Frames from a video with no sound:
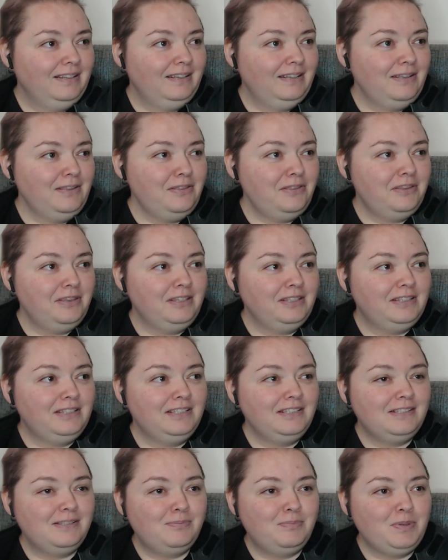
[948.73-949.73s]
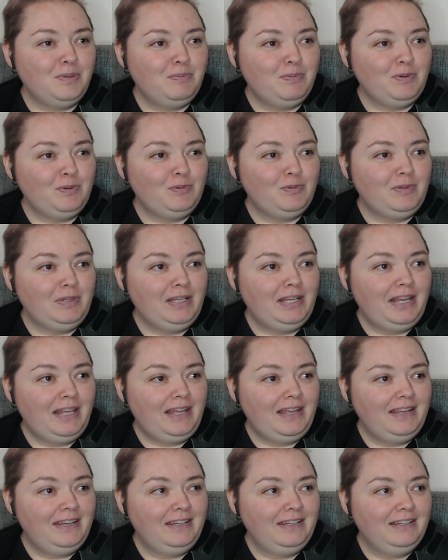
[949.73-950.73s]
I think these people will
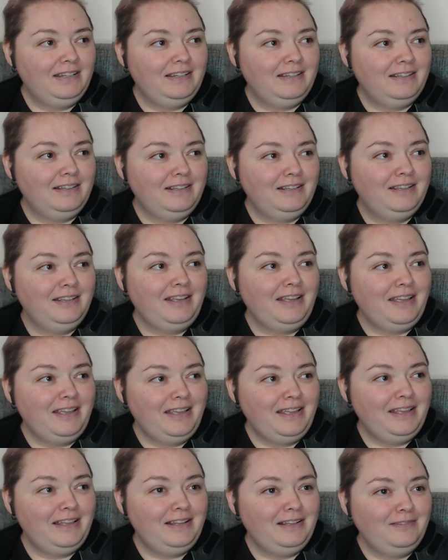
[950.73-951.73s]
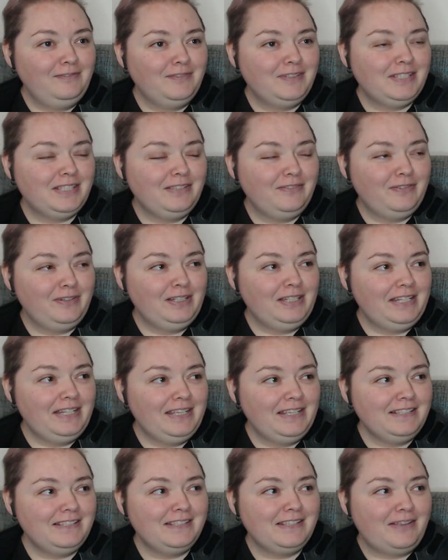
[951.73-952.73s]
like elves even
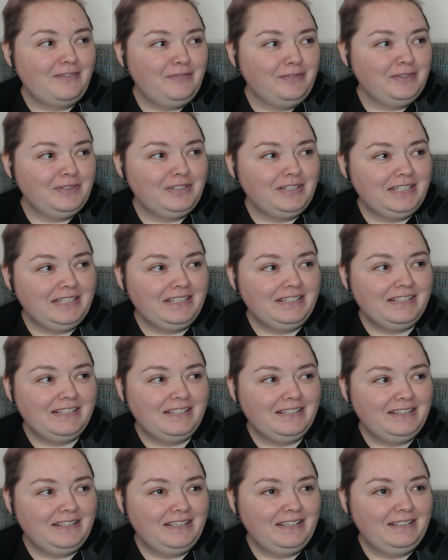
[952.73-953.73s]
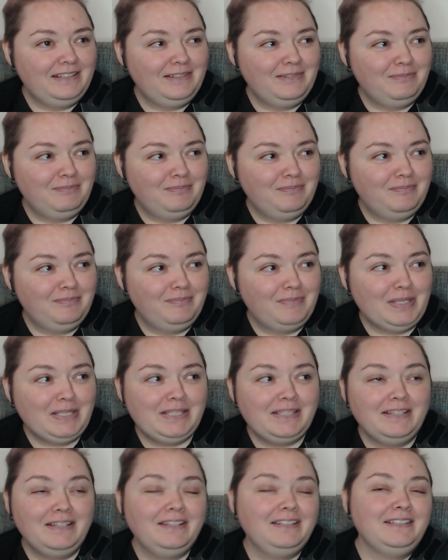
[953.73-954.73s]
less after they see that.
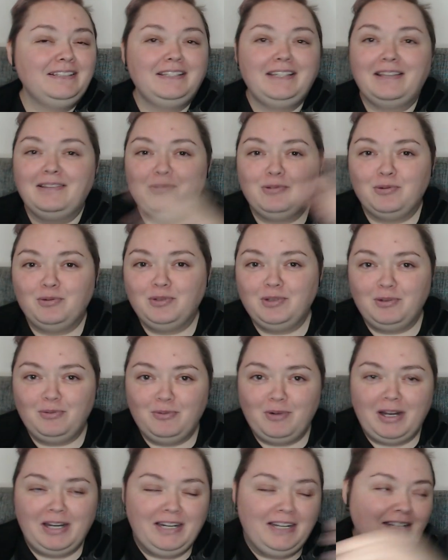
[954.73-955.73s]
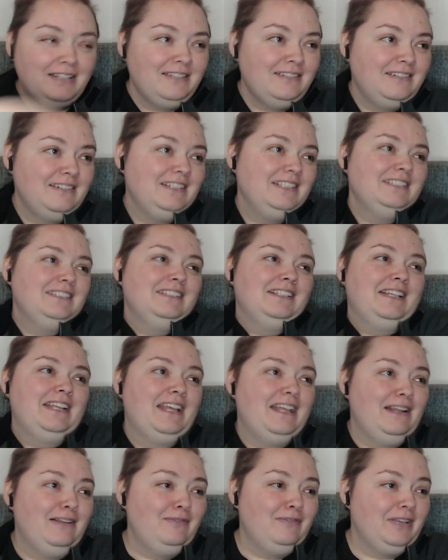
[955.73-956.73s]
Basically, that other is an
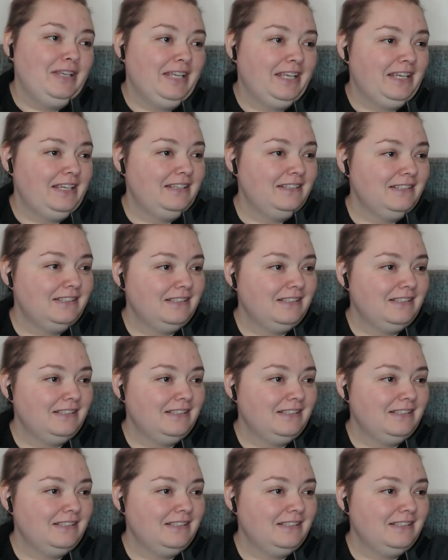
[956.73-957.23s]
elf, I guess.